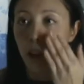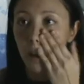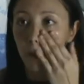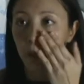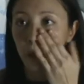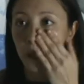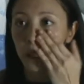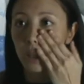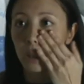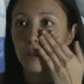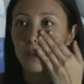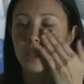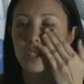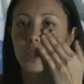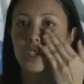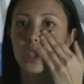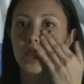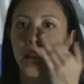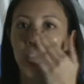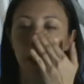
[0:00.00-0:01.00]
I'm going to use a
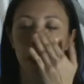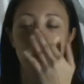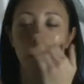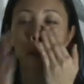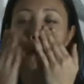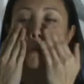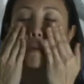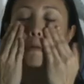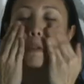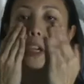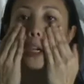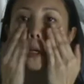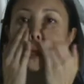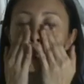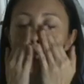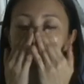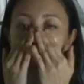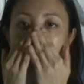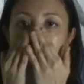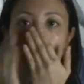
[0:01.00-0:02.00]
gentle
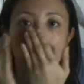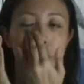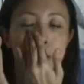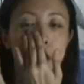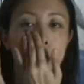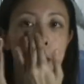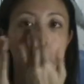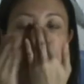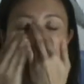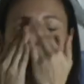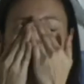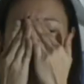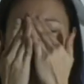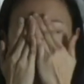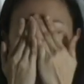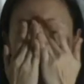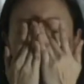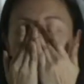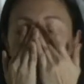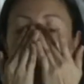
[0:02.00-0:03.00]
fingertip pressure
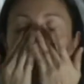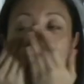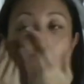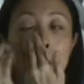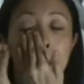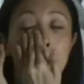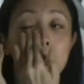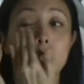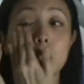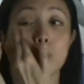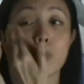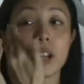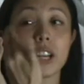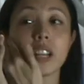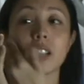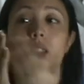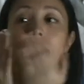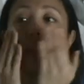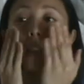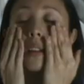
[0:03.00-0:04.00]
to spread
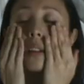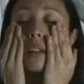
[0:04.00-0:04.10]
it